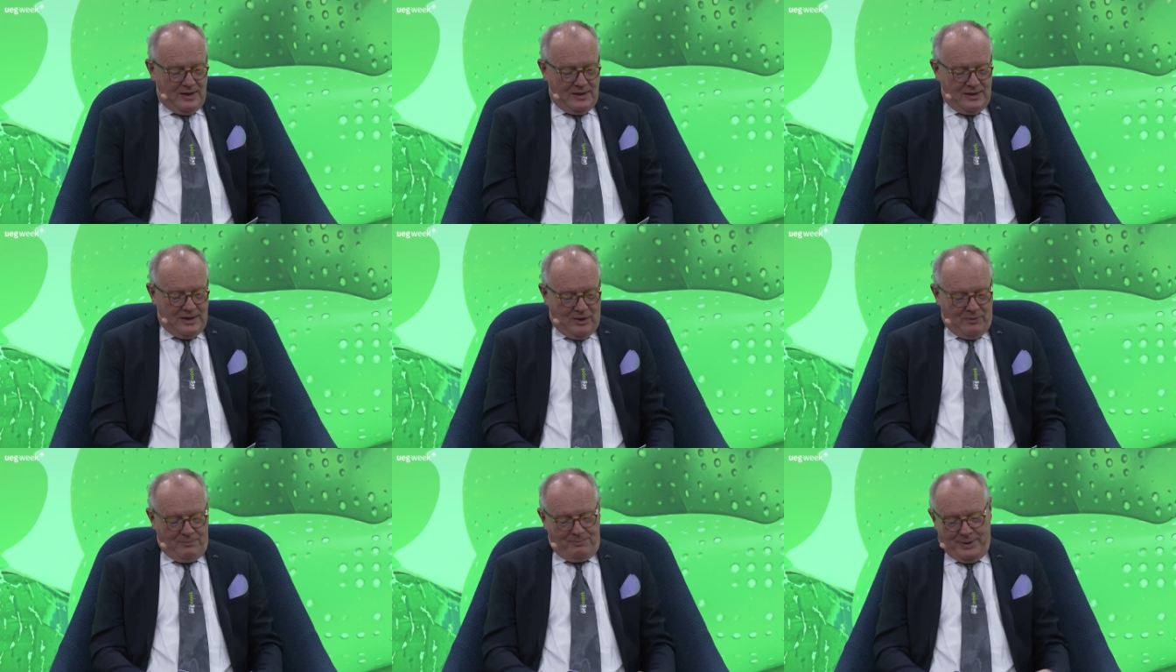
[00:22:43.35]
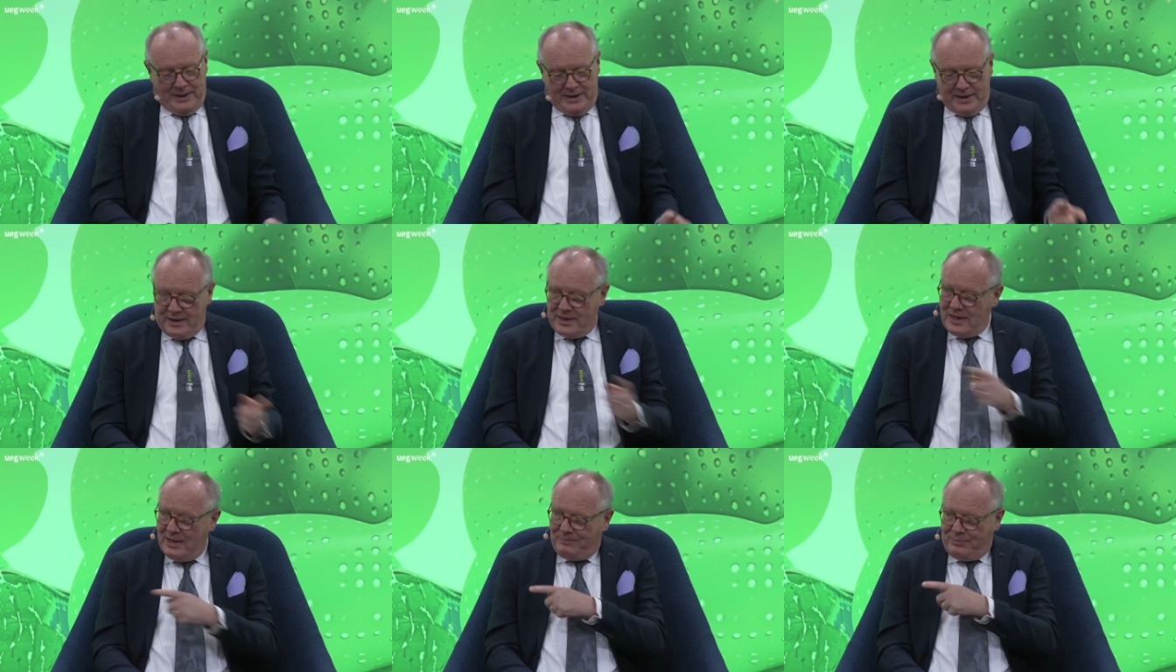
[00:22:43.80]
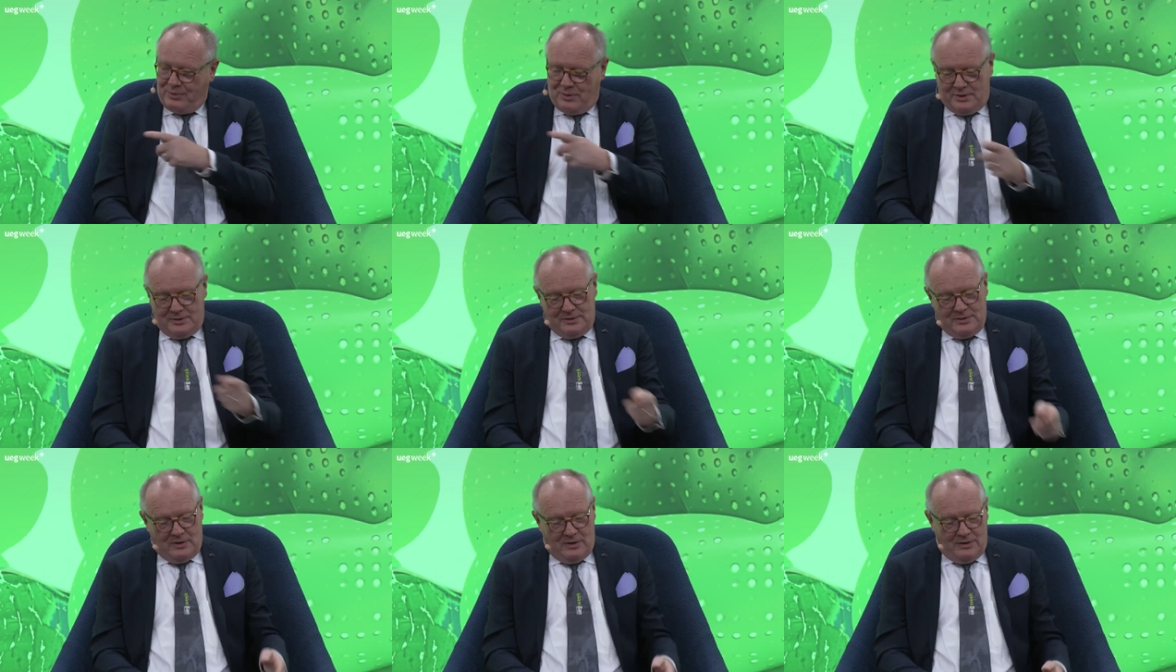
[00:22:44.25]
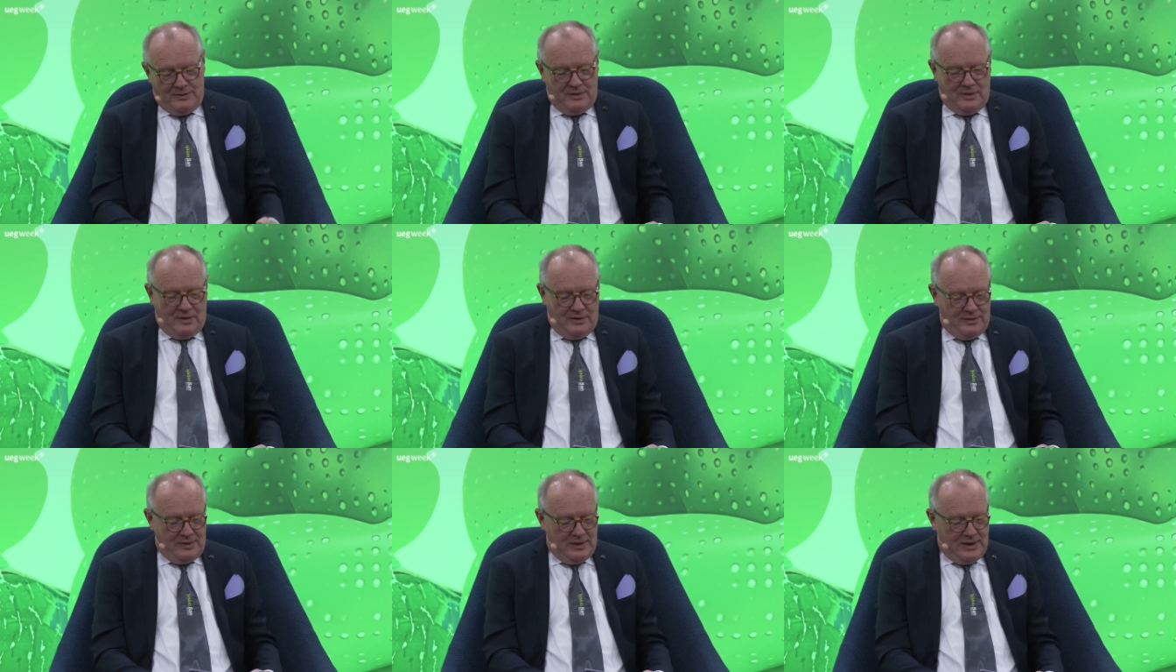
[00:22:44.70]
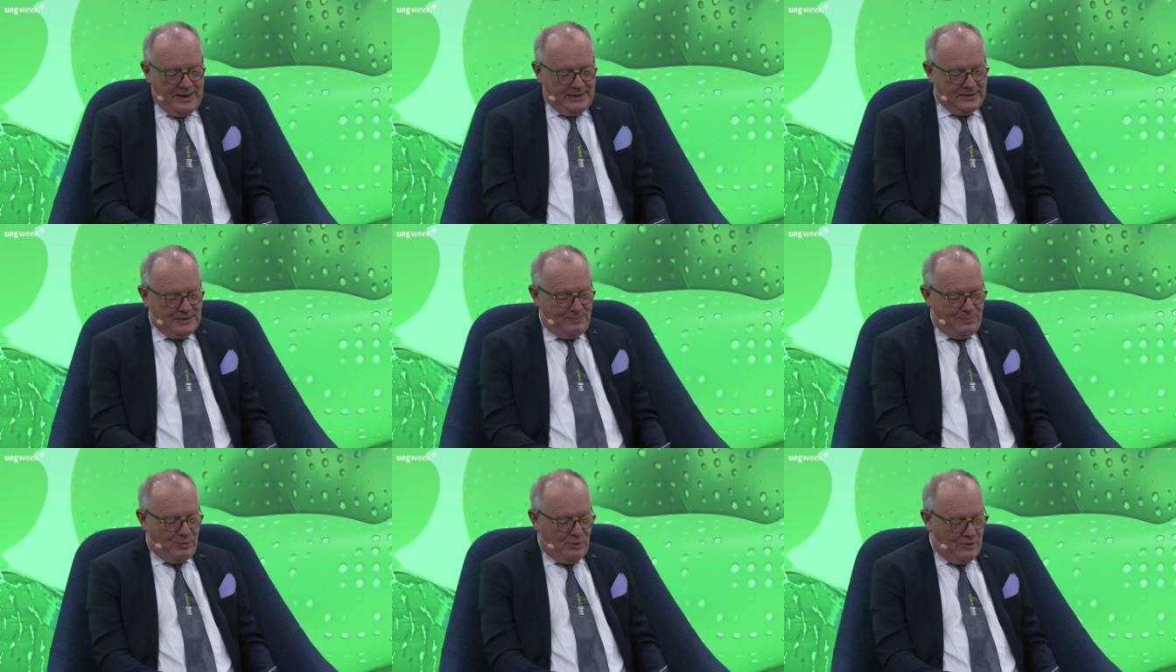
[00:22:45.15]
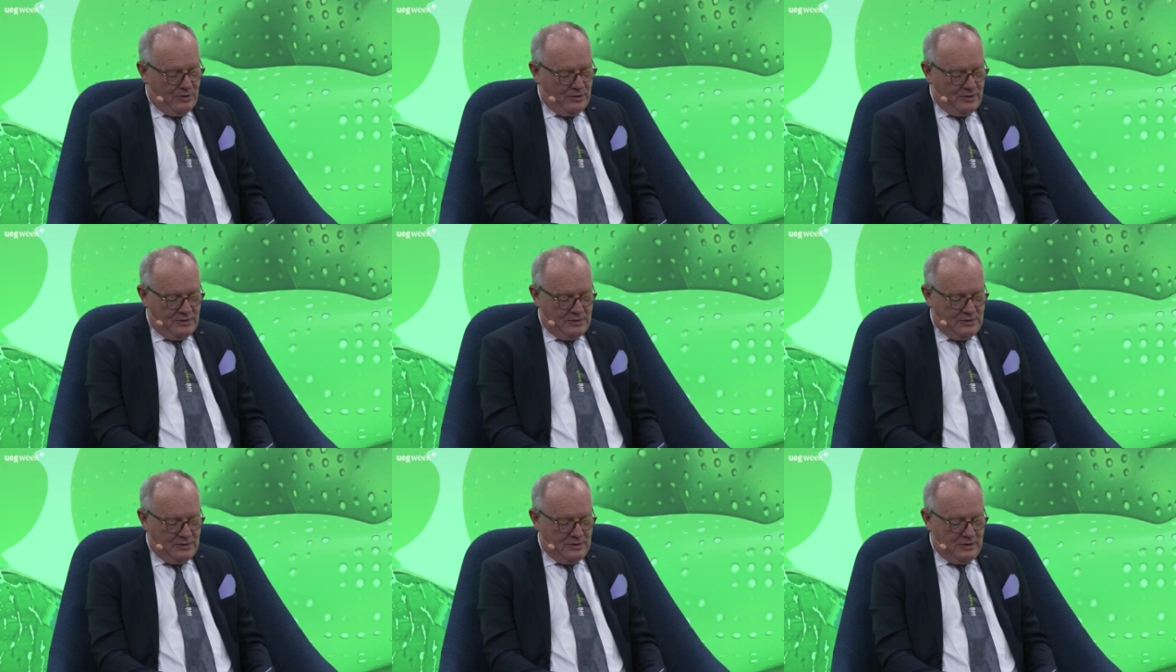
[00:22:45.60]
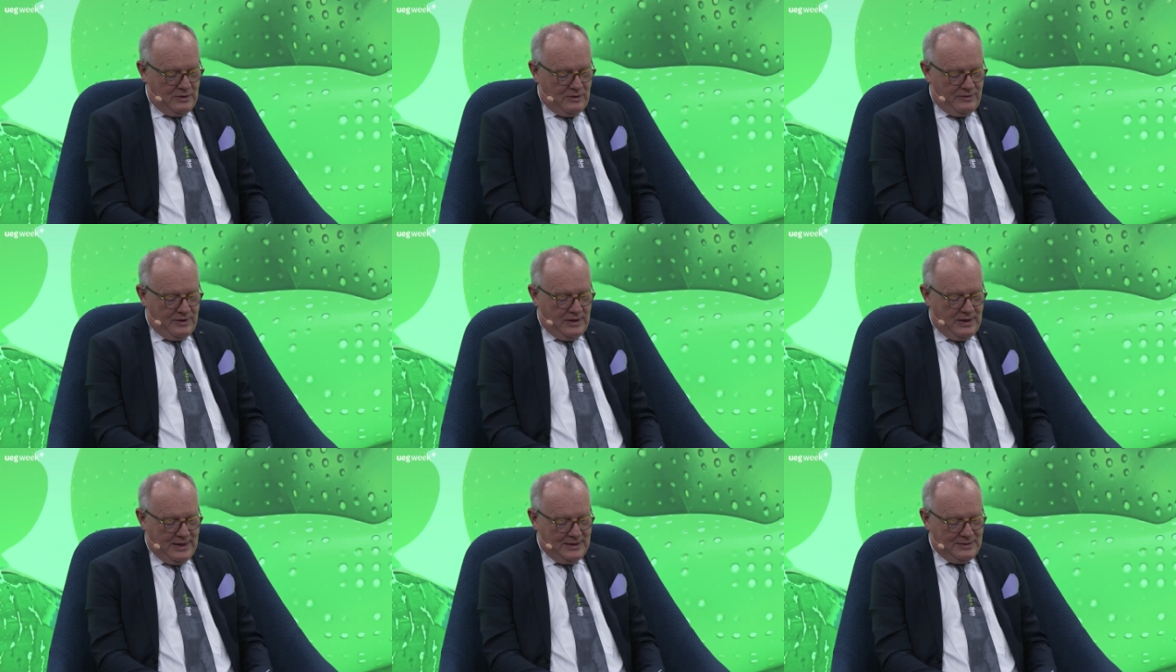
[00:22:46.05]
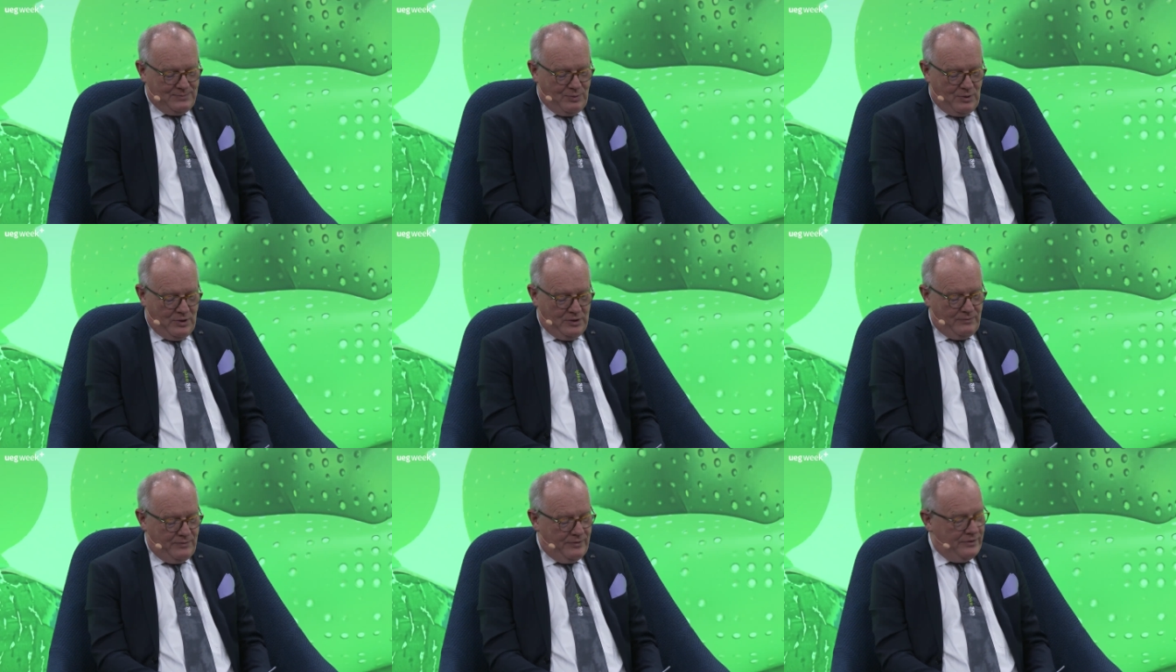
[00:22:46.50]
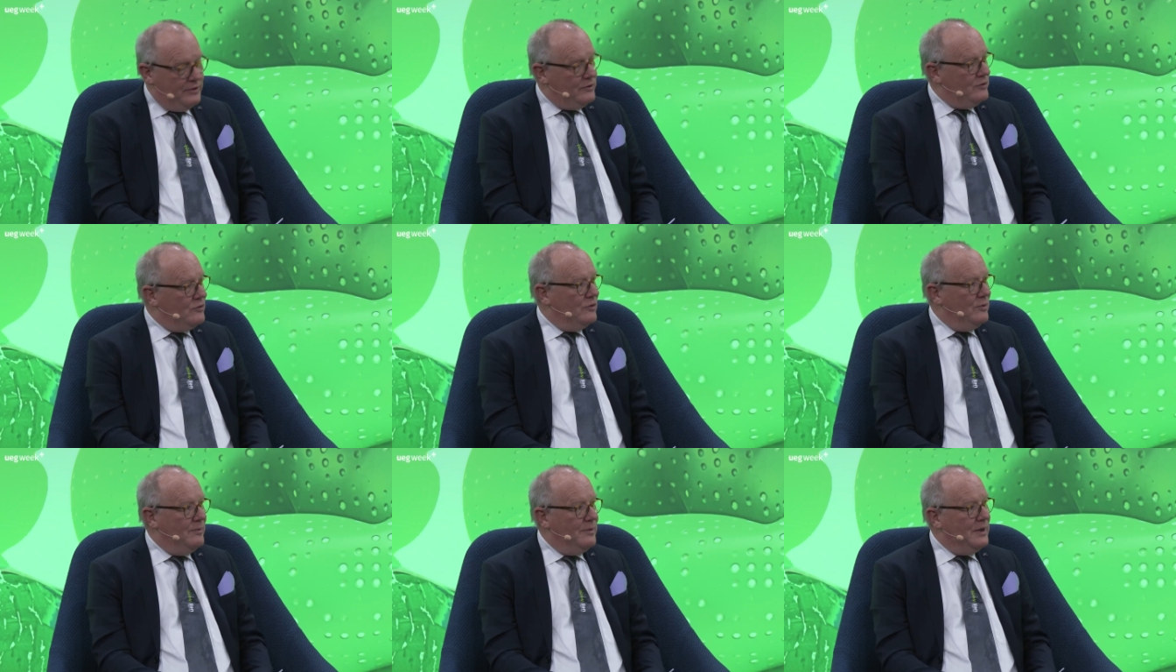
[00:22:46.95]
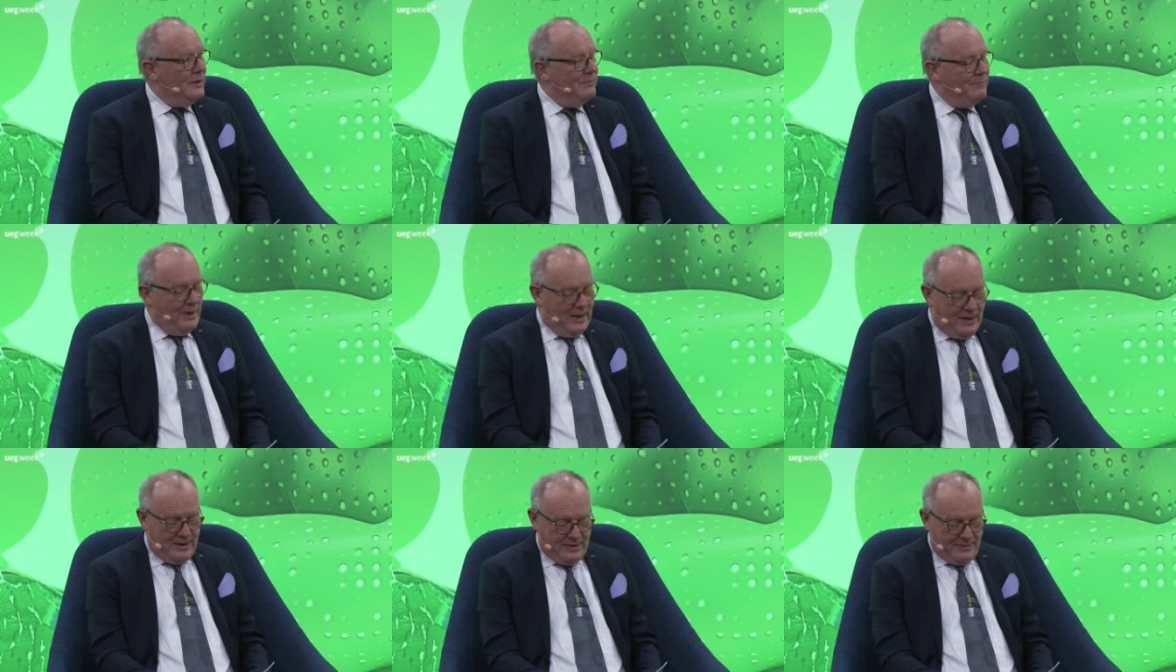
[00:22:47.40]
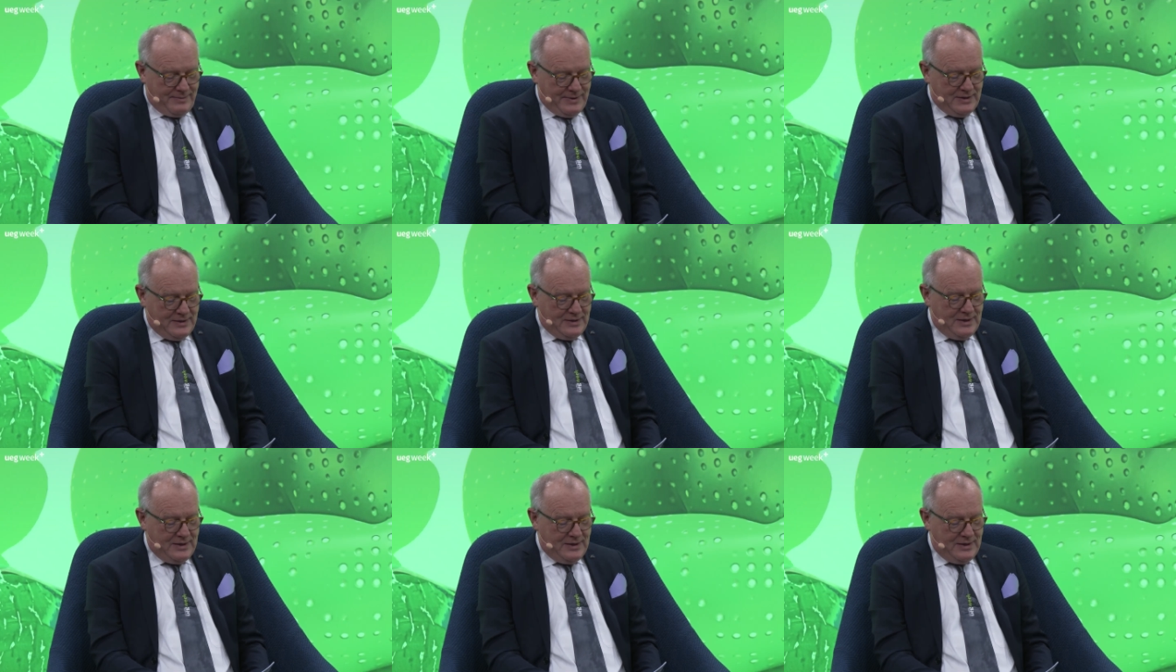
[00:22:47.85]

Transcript: Now, picking up on, on, on the next point, on the last point with the European Parliament,